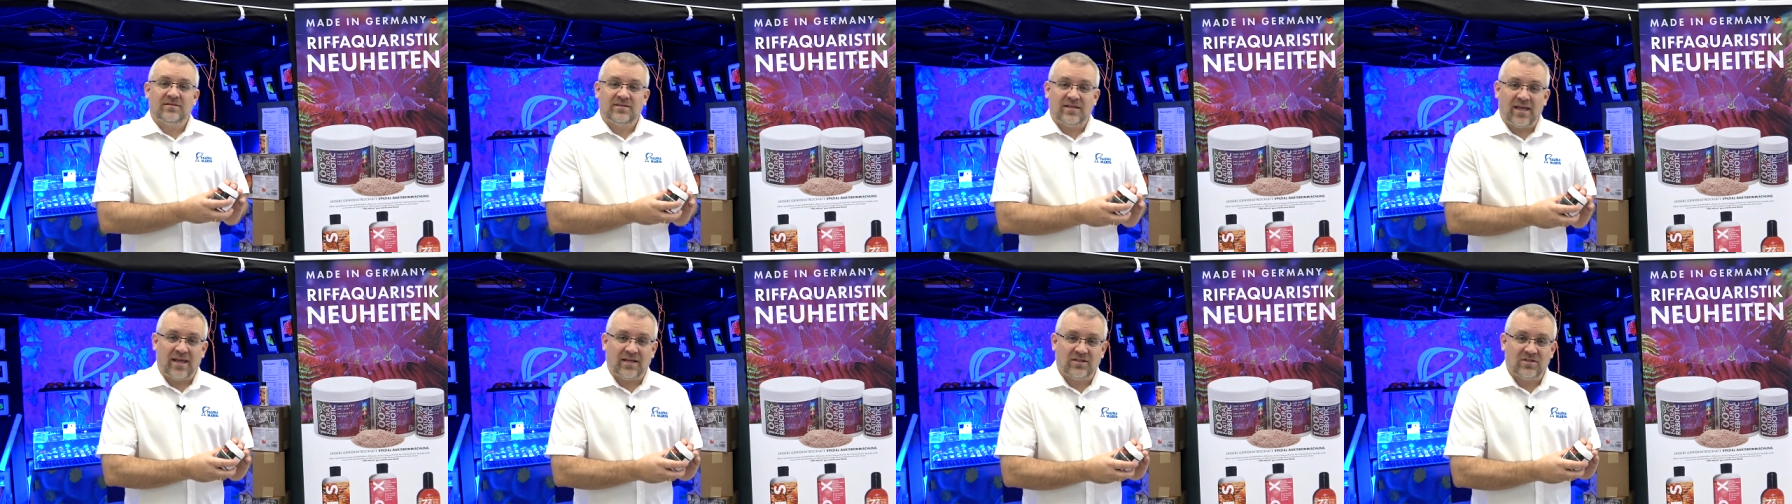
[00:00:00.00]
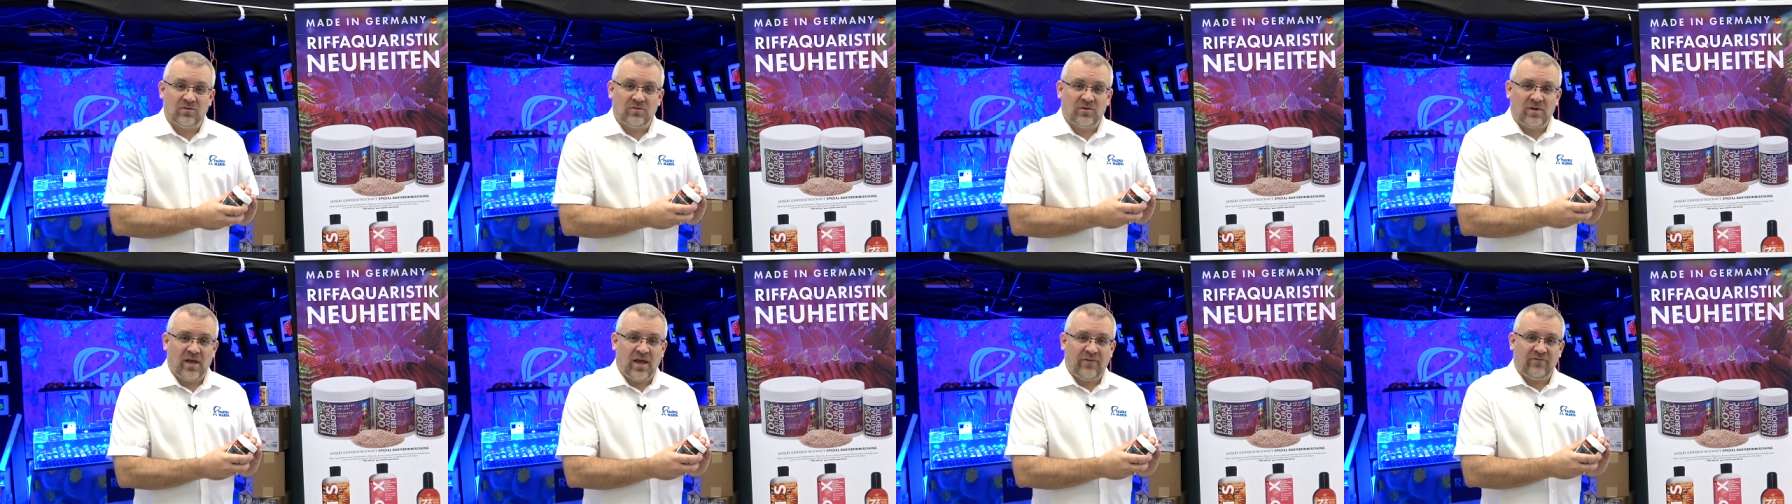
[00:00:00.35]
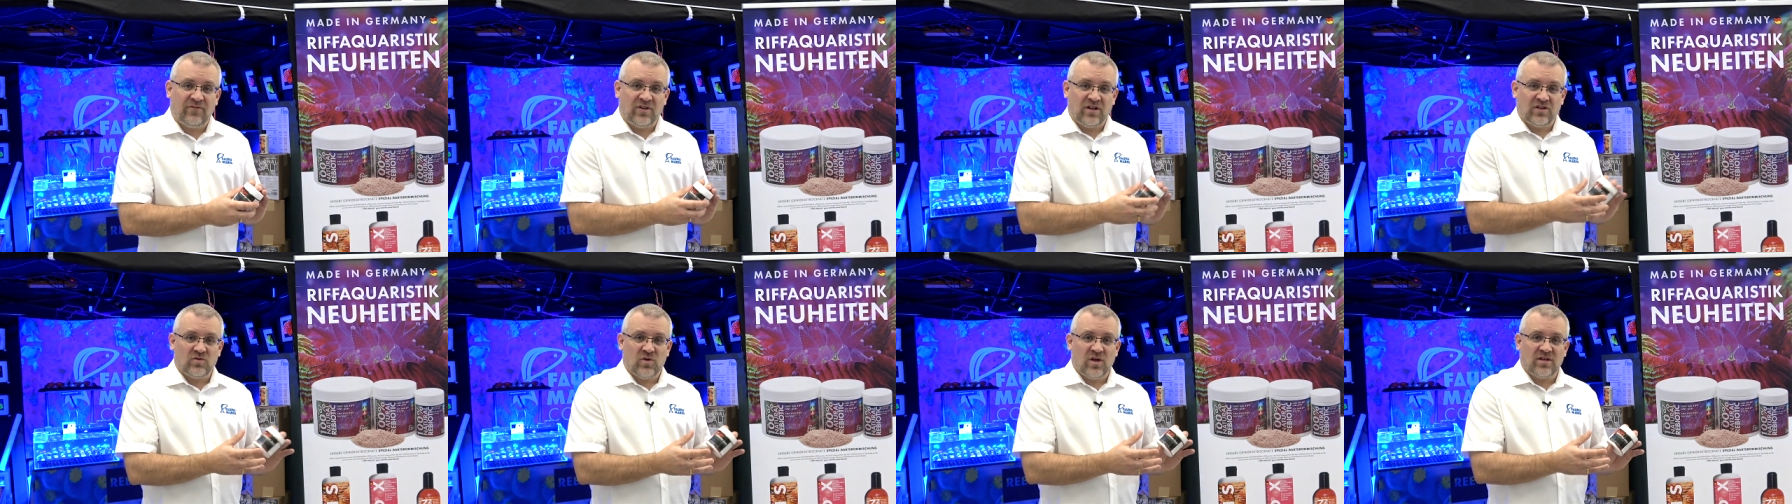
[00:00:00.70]
thanks you
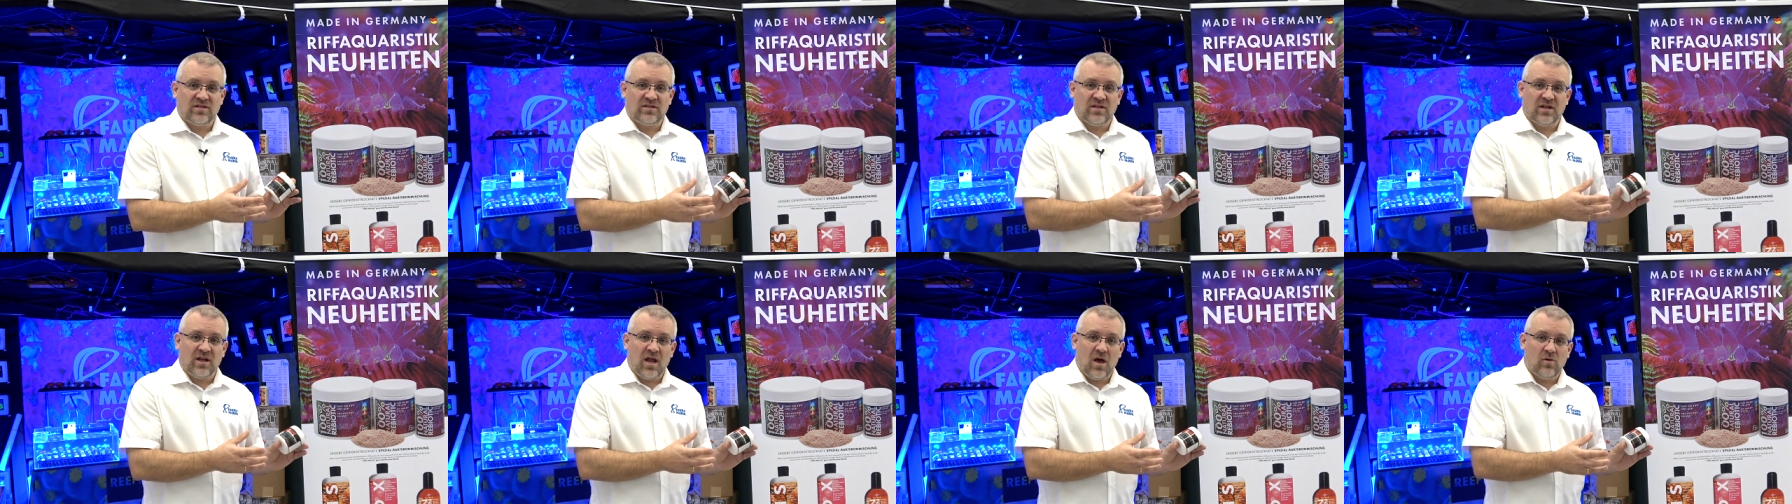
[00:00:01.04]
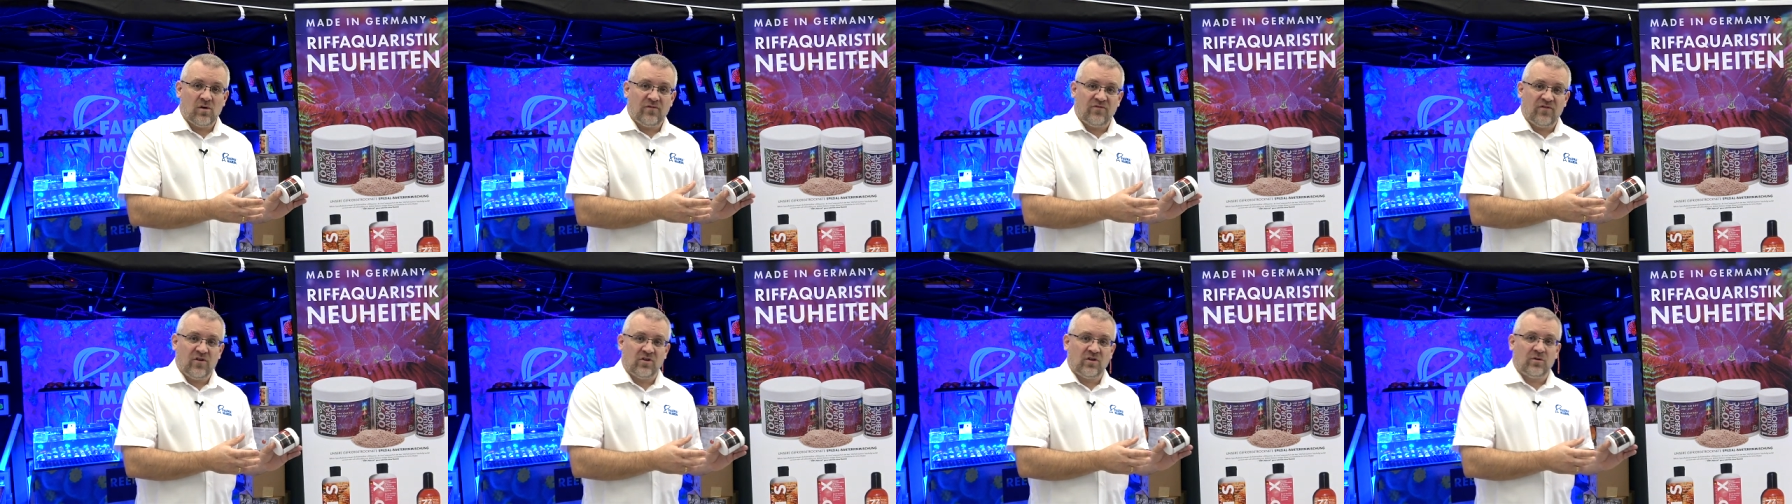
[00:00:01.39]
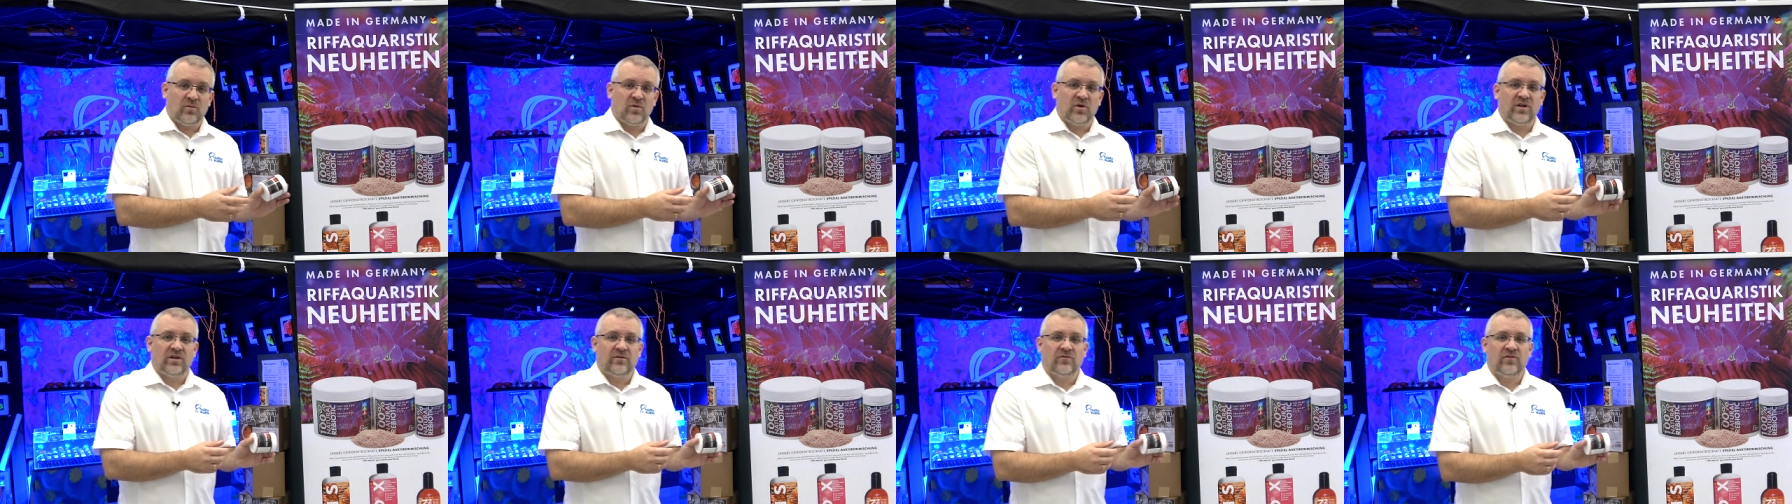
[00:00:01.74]
have interest in our Fauna
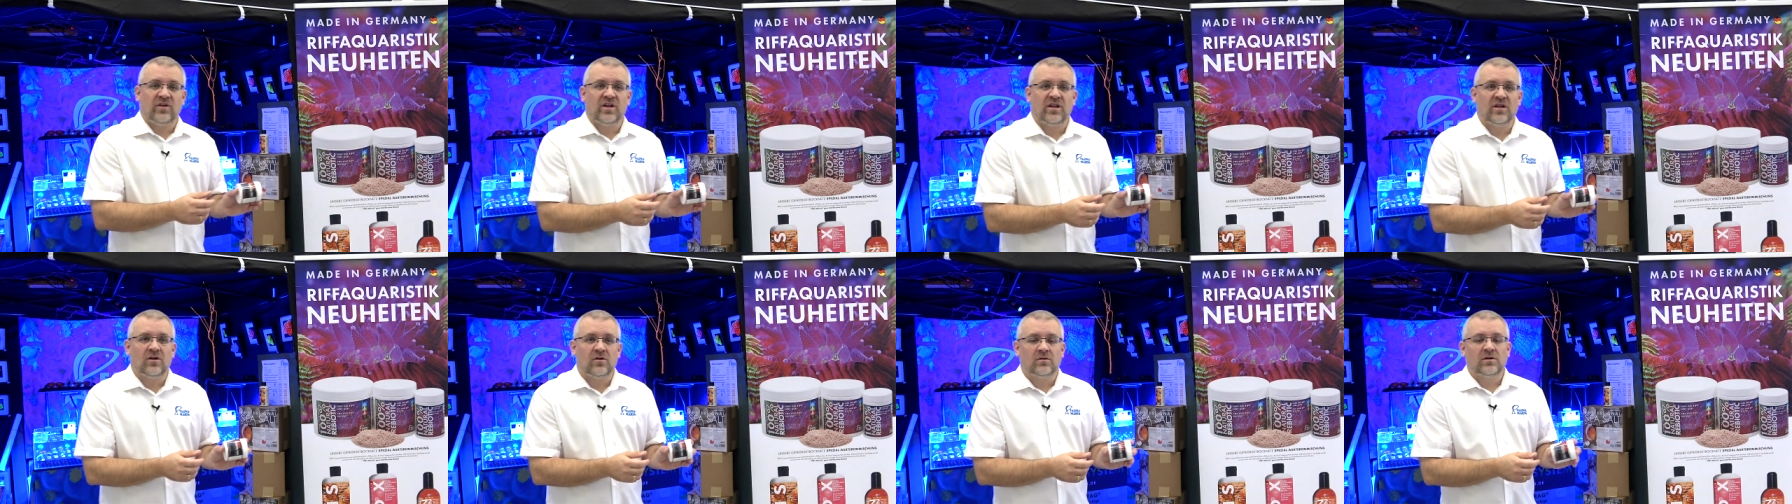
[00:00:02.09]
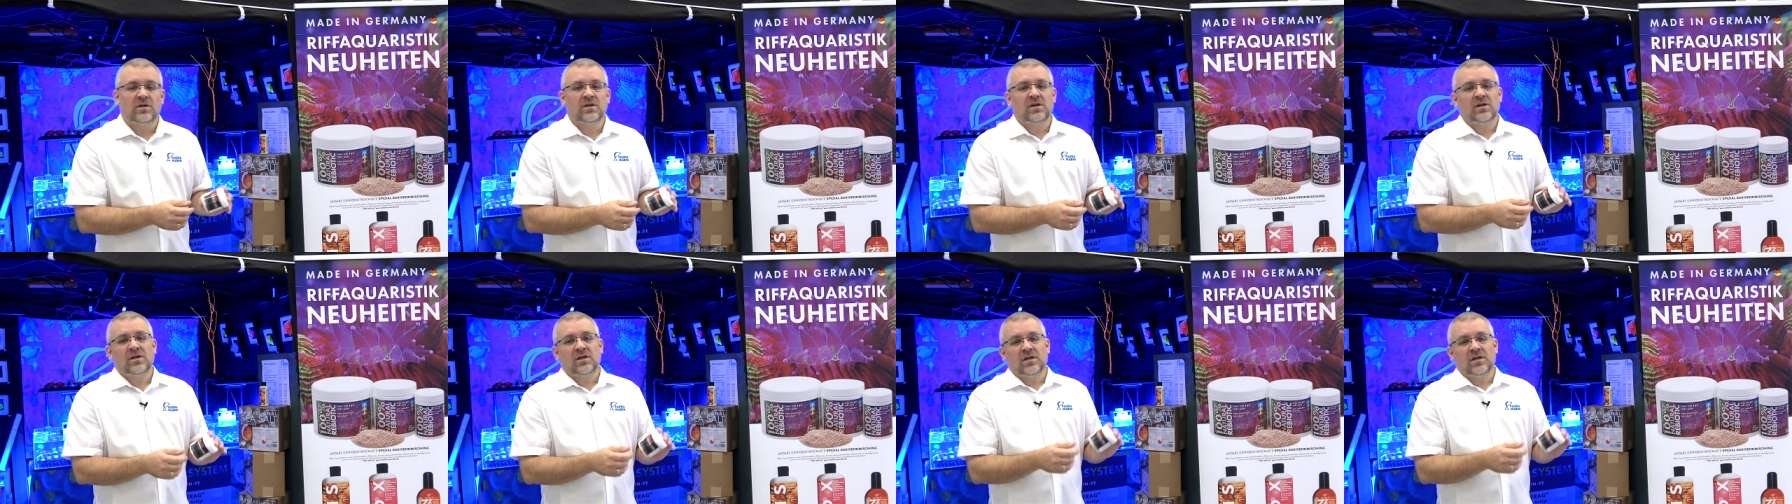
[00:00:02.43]
Marin video.